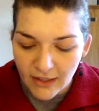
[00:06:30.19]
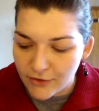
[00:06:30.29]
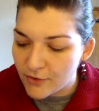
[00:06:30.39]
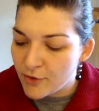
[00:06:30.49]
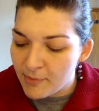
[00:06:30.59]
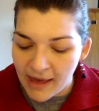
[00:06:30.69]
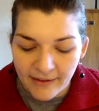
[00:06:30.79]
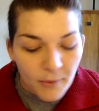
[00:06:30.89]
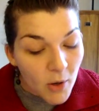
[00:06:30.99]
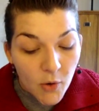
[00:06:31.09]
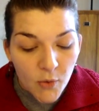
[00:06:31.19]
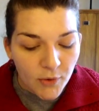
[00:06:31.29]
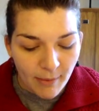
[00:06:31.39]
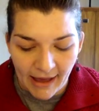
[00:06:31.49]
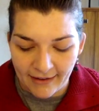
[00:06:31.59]
So new bag.
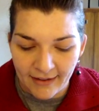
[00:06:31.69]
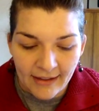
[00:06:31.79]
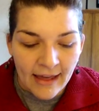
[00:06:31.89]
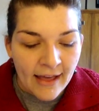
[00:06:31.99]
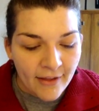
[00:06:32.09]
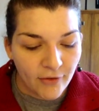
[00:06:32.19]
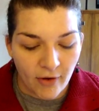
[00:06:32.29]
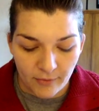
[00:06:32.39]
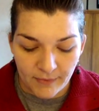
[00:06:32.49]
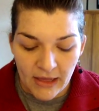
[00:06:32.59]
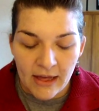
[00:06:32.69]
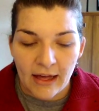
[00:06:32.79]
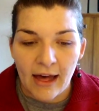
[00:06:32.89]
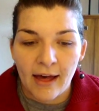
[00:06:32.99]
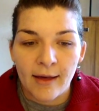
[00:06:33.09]
Woo, new bag. So
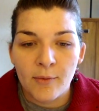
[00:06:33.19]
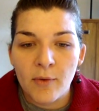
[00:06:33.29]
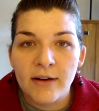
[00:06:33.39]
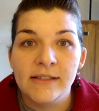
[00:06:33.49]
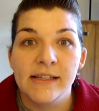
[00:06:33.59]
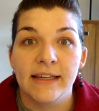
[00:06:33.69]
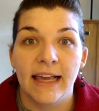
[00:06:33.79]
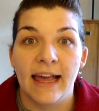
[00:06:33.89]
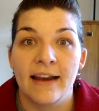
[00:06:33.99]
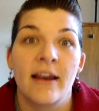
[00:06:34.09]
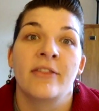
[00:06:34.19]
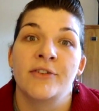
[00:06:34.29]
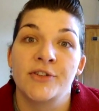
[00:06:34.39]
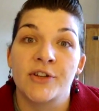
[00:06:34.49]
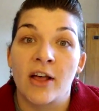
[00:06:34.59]
I wanted to get another
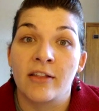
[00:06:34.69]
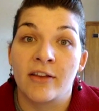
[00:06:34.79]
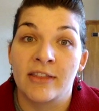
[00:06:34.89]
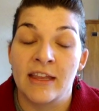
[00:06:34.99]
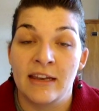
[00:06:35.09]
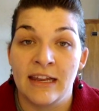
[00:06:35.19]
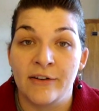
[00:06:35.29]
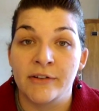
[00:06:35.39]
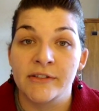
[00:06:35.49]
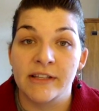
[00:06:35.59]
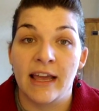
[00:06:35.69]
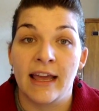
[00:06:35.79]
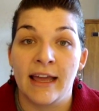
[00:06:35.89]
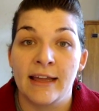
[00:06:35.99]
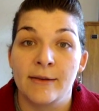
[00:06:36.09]
shawl on the needles,
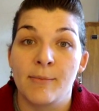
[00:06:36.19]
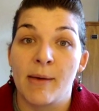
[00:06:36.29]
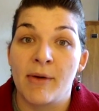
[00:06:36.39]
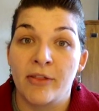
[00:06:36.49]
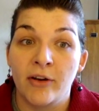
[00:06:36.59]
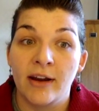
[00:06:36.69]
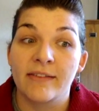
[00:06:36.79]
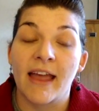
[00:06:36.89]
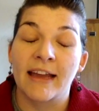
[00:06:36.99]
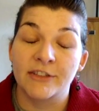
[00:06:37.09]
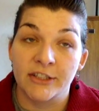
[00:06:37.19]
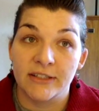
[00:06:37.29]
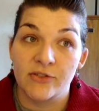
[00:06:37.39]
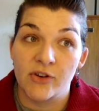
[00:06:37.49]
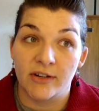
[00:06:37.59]
and my mother has
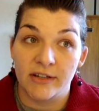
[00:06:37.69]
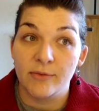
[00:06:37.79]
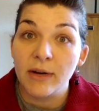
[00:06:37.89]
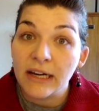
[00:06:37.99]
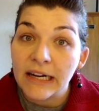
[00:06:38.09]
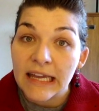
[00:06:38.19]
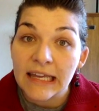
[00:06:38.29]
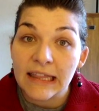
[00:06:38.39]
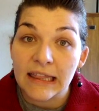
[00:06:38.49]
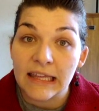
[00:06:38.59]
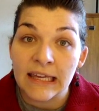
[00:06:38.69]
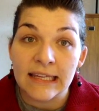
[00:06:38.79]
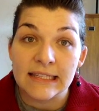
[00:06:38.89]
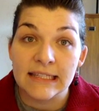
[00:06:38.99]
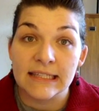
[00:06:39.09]
actually started wearing the
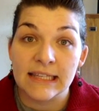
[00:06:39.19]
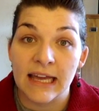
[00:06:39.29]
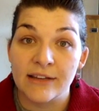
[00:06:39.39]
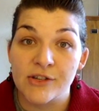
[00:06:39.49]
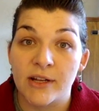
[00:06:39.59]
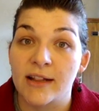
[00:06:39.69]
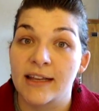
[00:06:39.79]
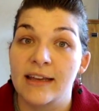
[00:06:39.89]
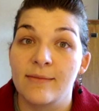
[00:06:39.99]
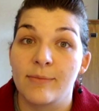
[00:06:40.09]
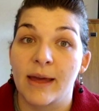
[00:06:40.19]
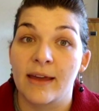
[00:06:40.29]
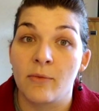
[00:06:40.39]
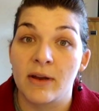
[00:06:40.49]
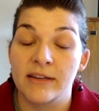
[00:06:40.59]
Seaside Shawlette
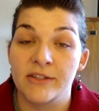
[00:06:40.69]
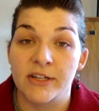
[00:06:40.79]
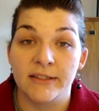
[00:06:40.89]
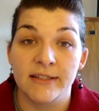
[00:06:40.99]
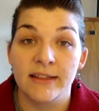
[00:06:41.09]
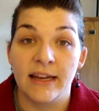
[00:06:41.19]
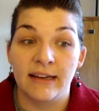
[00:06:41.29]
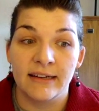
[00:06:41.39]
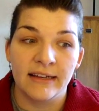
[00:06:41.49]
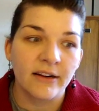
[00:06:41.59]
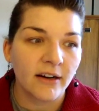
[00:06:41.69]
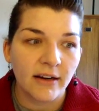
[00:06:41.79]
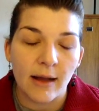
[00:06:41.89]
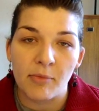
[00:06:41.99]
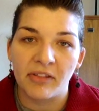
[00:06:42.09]
by Wendy Johnson that I knit her
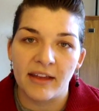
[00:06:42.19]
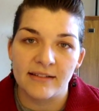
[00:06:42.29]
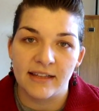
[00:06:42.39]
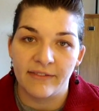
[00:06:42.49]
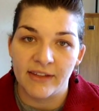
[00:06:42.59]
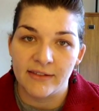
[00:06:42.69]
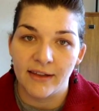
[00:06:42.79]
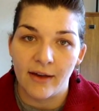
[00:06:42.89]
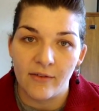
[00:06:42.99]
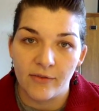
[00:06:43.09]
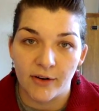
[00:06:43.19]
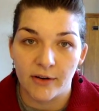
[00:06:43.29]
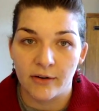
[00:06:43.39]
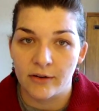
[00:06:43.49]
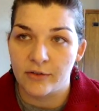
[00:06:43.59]
a couple Thanksgivings ago
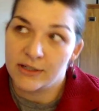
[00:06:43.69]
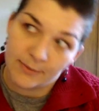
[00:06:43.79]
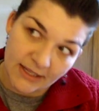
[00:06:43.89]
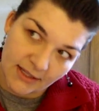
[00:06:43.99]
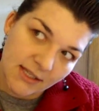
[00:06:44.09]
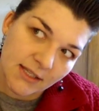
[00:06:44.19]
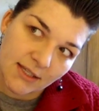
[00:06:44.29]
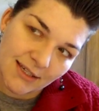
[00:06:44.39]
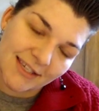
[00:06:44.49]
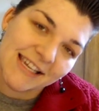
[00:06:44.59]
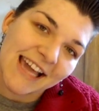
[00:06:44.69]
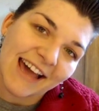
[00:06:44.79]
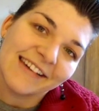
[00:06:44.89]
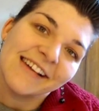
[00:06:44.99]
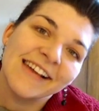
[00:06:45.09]
for Christmas.
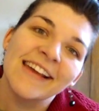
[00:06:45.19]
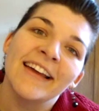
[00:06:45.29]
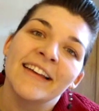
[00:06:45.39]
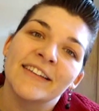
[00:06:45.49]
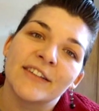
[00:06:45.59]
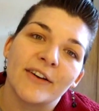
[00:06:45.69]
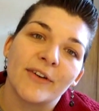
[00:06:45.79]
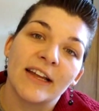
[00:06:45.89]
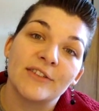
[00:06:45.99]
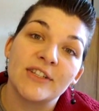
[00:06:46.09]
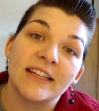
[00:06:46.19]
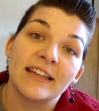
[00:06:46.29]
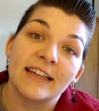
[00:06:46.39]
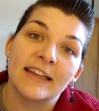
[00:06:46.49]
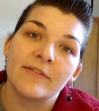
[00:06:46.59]
Yeah. So, and
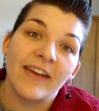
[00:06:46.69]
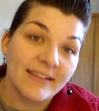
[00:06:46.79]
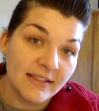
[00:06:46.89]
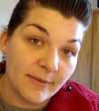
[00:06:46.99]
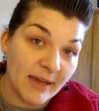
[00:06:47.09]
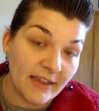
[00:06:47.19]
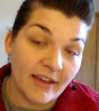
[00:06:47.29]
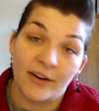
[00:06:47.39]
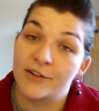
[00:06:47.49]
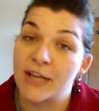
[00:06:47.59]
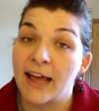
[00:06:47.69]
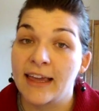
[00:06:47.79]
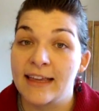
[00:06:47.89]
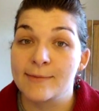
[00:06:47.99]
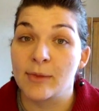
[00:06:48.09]
she confessed to me that her
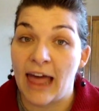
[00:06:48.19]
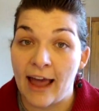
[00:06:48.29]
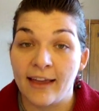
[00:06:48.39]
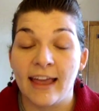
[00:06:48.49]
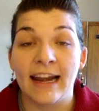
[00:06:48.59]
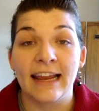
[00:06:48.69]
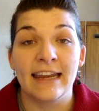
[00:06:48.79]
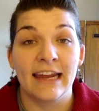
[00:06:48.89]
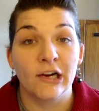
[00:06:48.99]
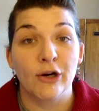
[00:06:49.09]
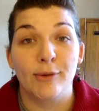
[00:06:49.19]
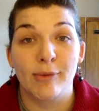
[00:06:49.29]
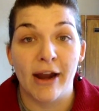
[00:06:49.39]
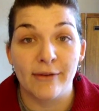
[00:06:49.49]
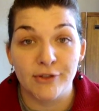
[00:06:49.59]
jacket is black and I knit her a
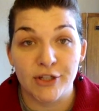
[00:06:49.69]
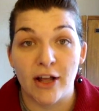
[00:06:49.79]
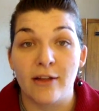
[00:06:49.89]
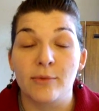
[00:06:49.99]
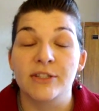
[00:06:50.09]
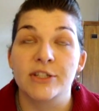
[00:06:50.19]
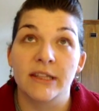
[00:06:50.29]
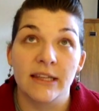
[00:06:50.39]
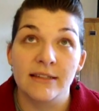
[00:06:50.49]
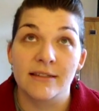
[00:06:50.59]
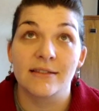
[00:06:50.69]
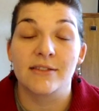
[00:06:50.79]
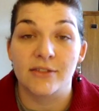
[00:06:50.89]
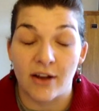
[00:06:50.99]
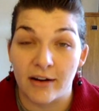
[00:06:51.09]
brown shawl, which she thinks is a
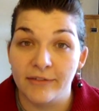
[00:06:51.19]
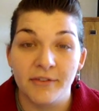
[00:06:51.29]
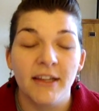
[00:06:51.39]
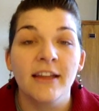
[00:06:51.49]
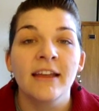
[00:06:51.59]
scarf.